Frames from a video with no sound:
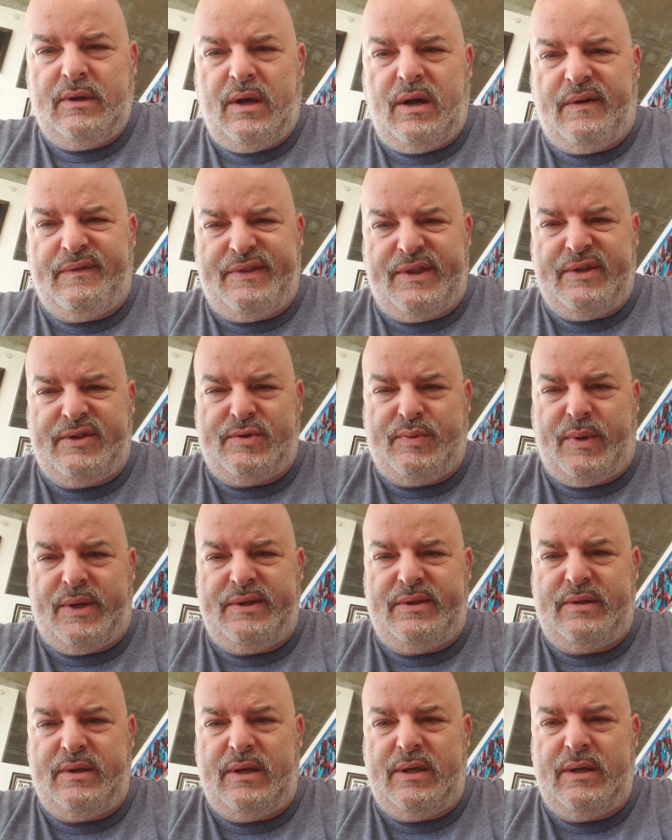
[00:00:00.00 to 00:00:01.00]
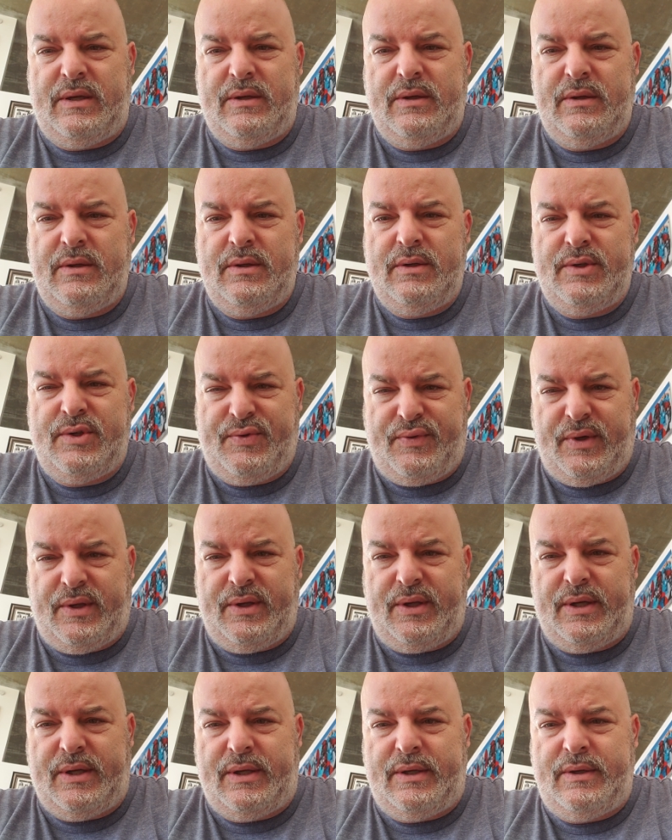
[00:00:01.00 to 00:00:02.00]
of the 20
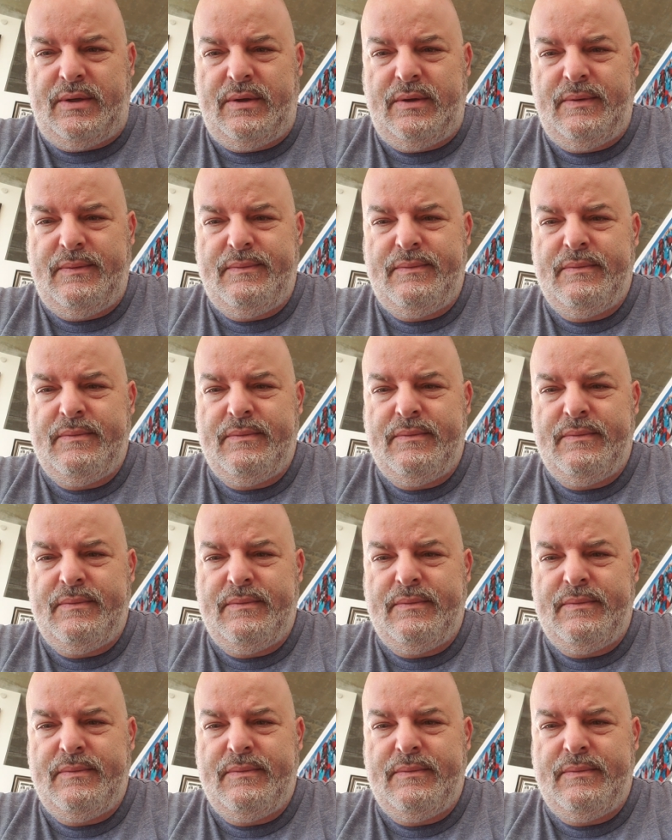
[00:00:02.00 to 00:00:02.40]
trillion,